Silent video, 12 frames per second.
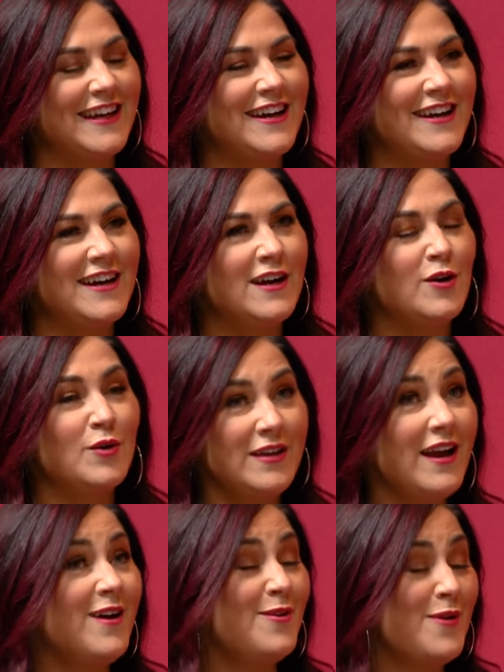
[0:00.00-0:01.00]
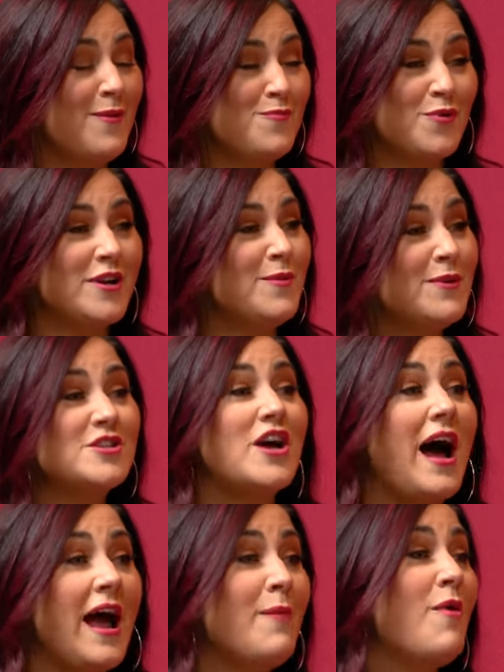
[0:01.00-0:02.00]
Uh, yeah, I'm pretty much,
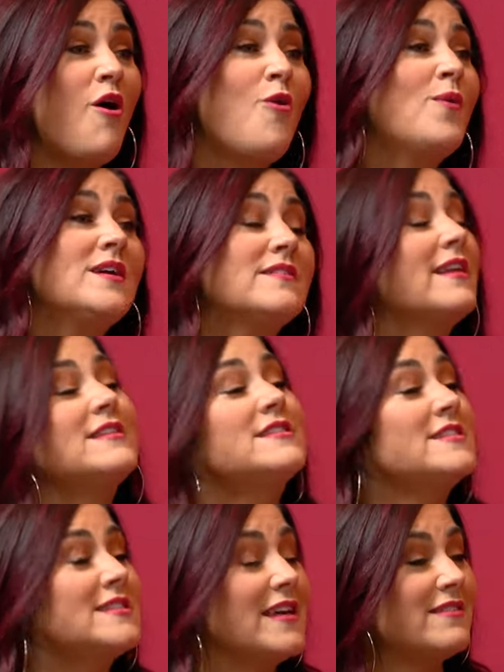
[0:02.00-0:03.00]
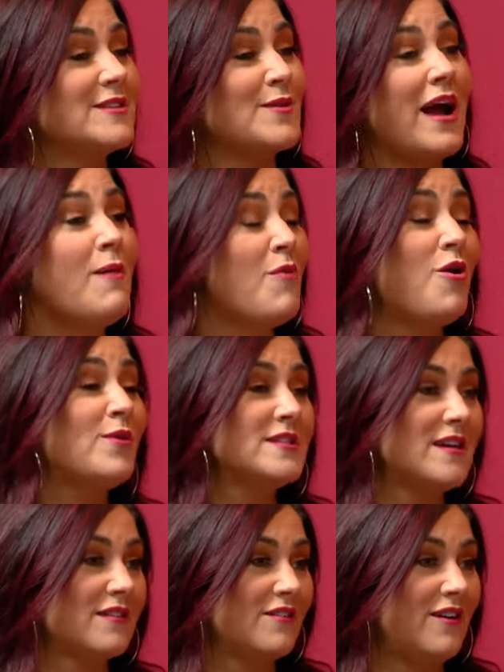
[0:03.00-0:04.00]
I'm always, let's just say it this way, I'm
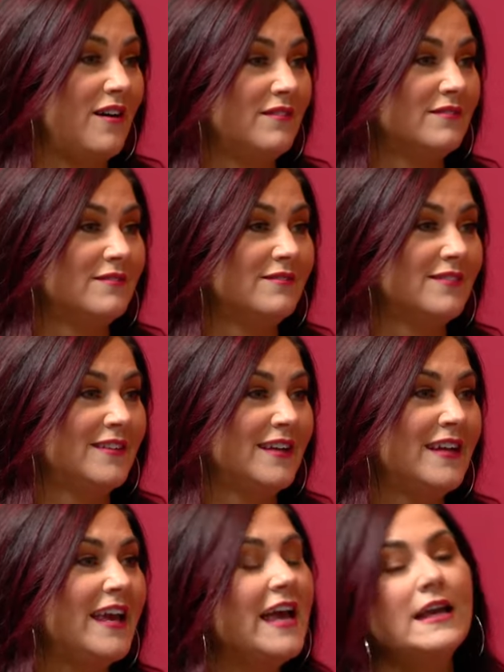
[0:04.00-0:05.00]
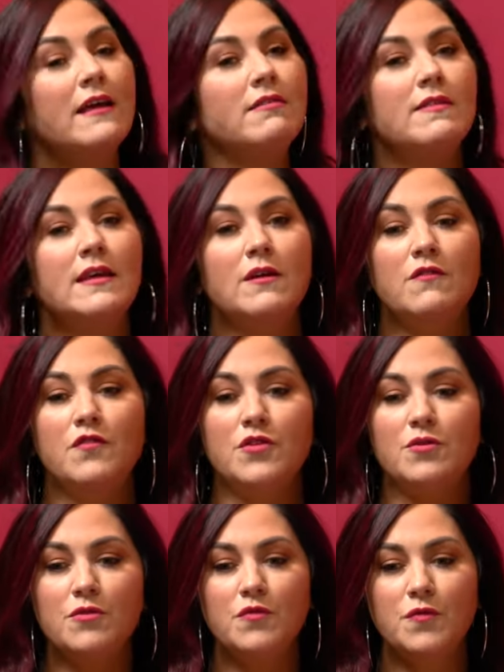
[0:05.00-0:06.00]
always on call. Yeah. And I think if
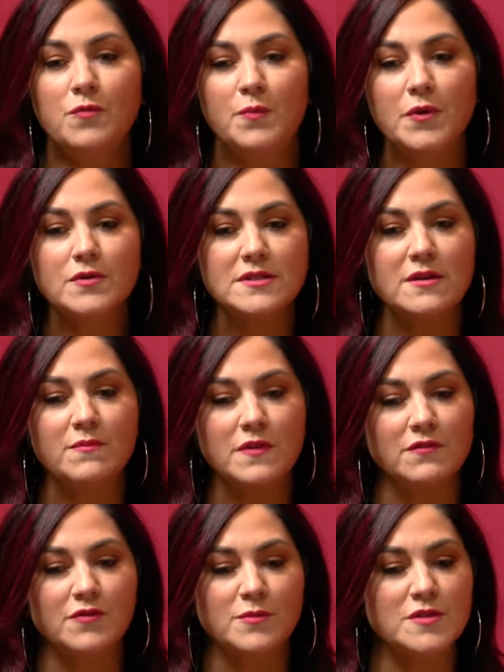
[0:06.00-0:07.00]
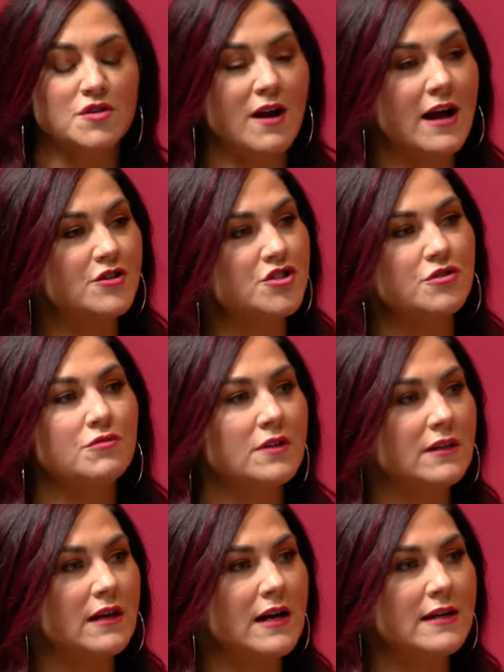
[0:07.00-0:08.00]
you've built something from scratch, you
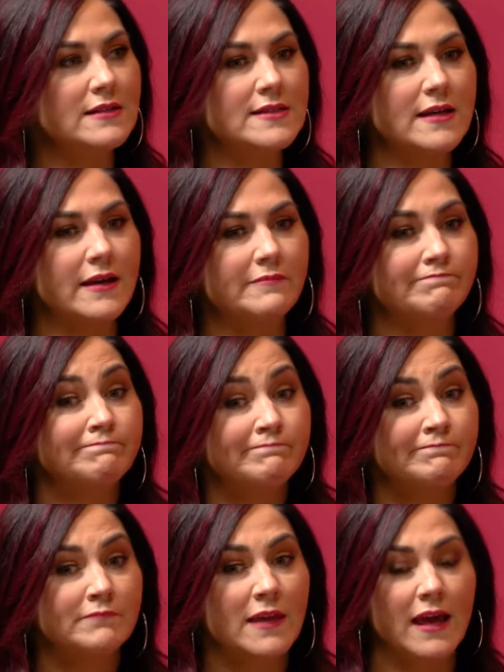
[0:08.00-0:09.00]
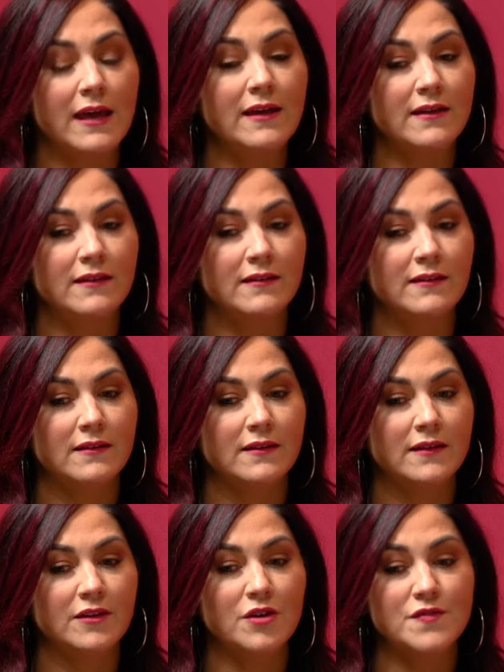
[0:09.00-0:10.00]
realize like, hey,
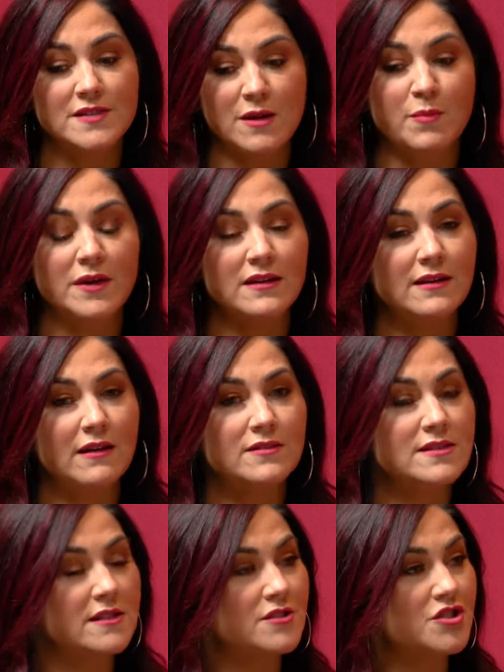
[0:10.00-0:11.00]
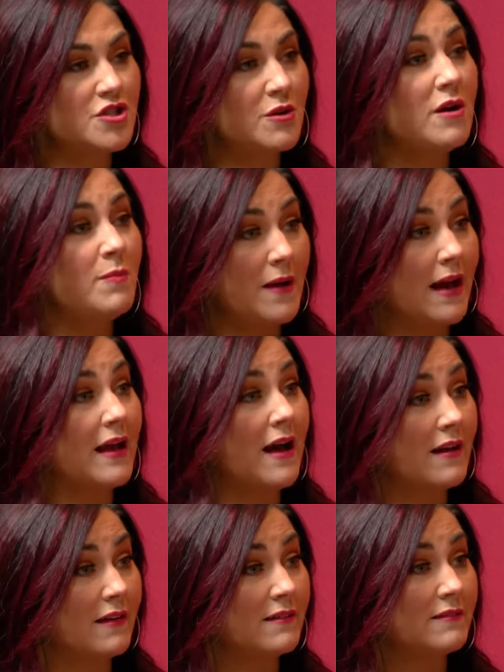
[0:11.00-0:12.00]
you know, if somebody else doesn't show up, I
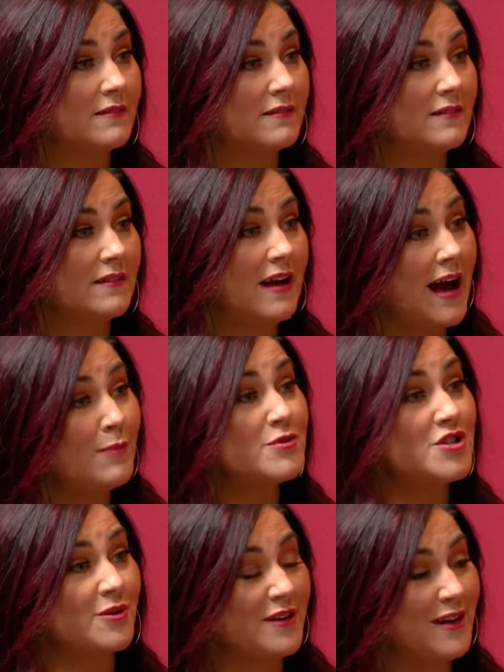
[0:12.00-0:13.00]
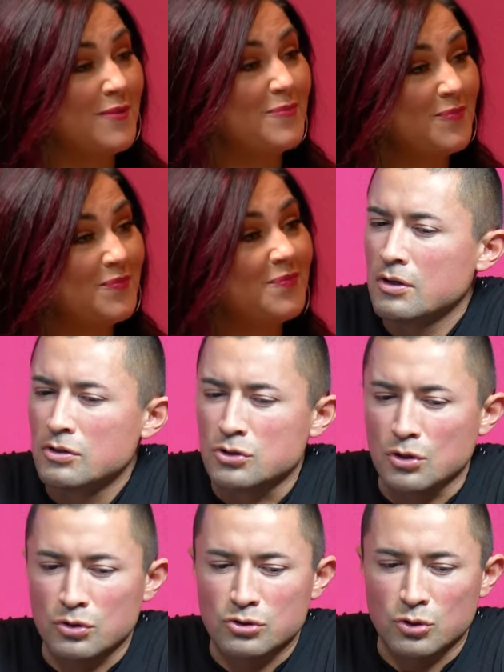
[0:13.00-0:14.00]
gotta. Yeah. I'm showing up.
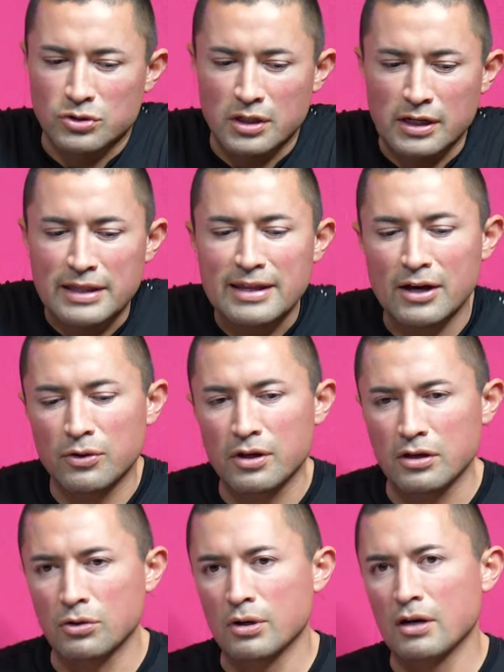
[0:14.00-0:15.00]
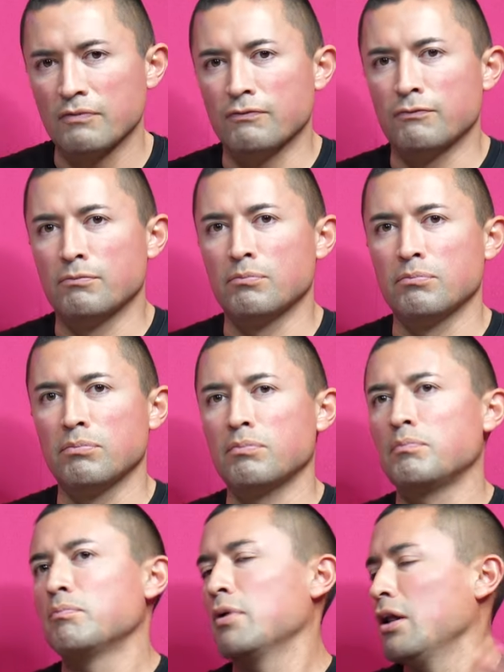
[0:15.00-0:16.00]
So, so Cindy, now that you have
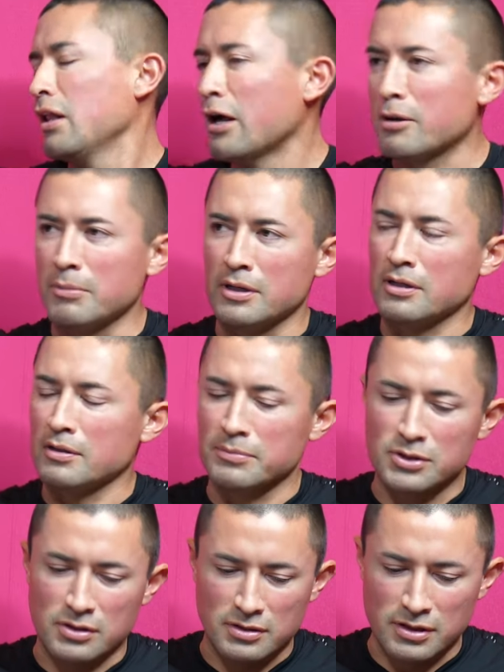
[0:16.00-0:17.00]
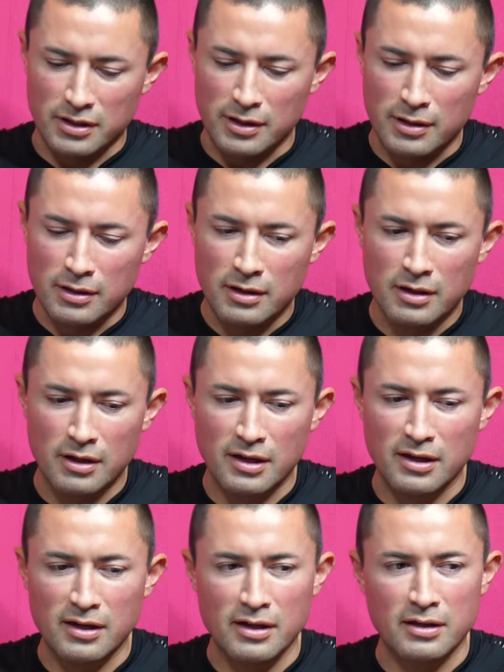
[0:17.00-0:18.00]
a lot of money, I'm just gonna say that, yeah.
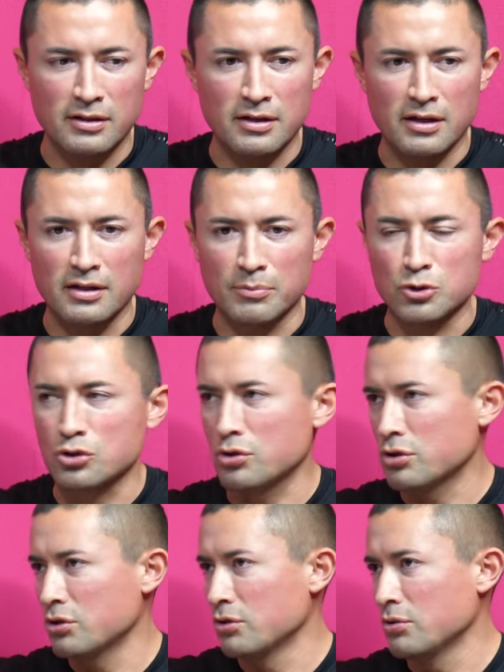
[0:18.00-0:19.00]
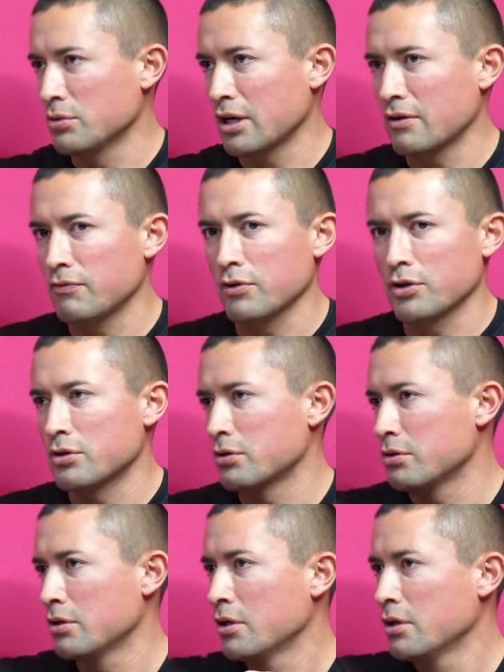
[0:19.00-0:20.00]
and and I'm sure you have
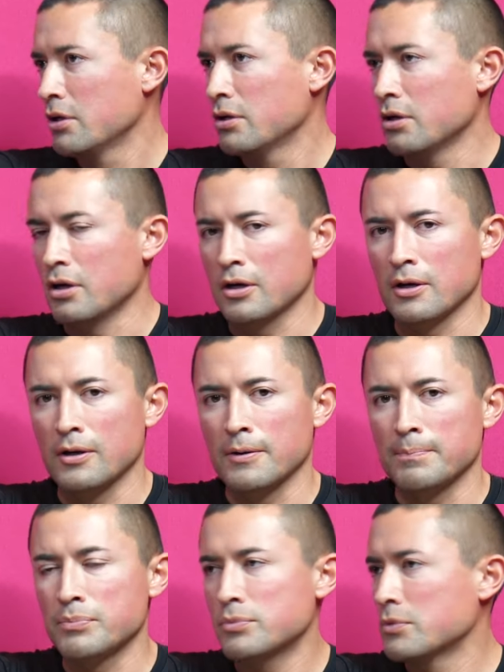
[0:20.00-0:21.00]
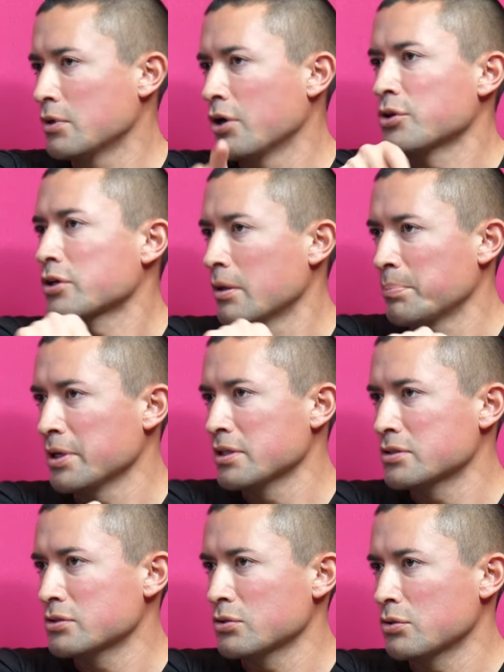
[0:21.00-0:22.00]
other uh, other
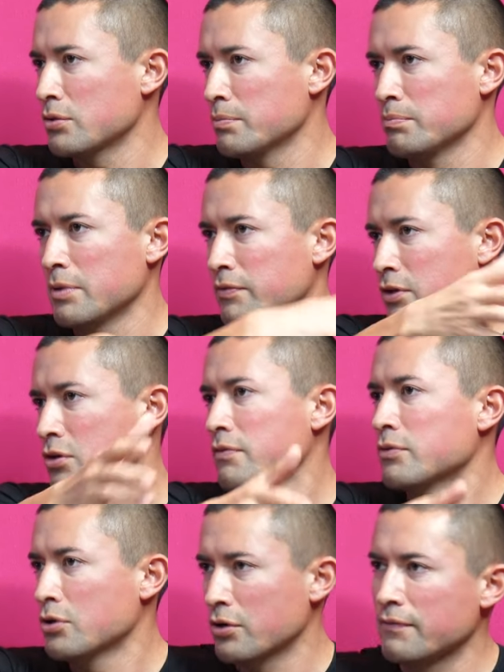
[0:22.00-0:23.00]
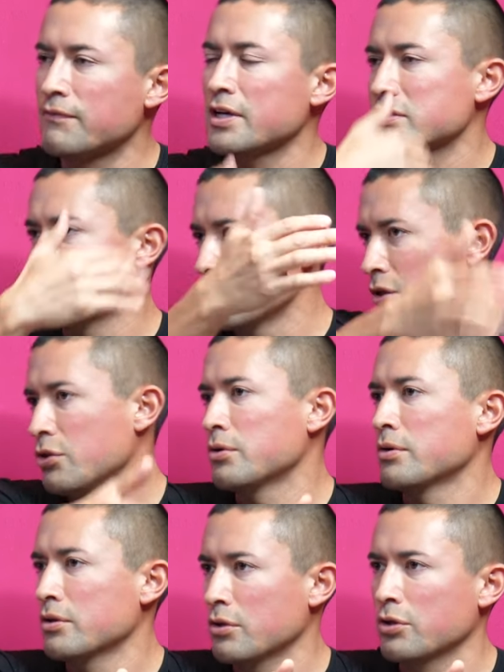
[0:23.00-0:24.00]
companies, or maybe yes. you, you're investing in
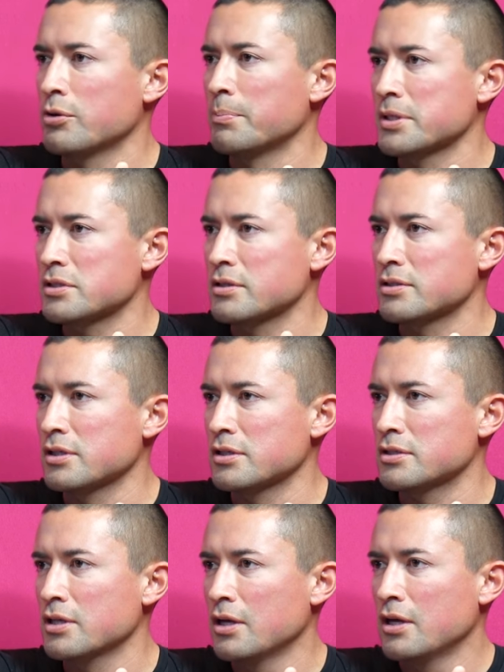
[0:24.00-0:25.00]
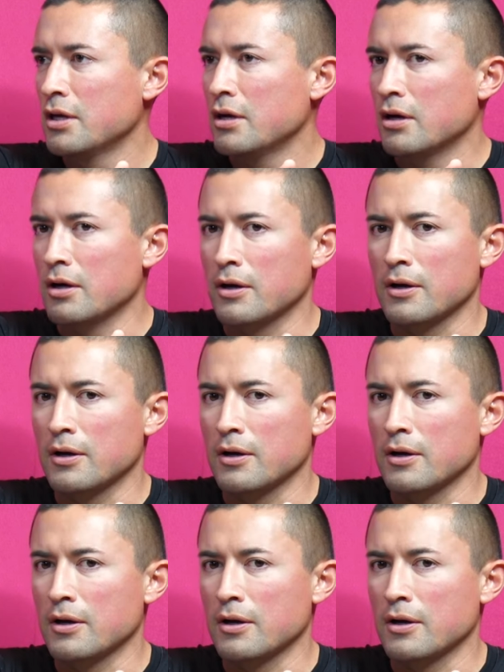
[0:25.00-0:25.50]
other yeah. other businesses. Yeah.